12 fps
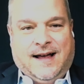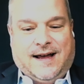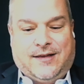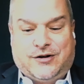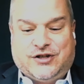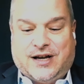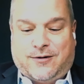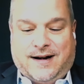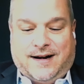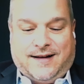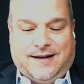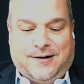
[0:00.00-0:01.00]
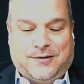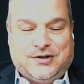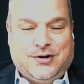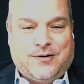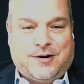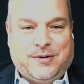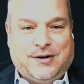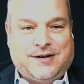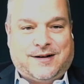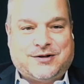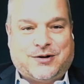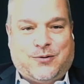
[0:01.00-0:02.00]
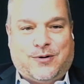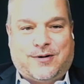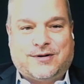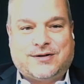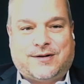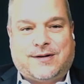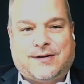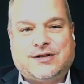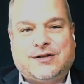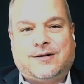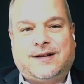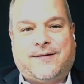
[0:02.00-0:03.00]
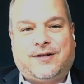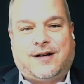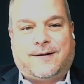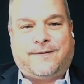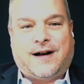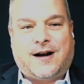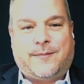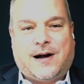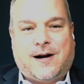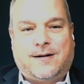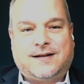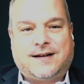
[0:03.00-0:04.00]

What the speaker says: and they're generating, $200 million a quarter. So that they certainly have a lot of firepower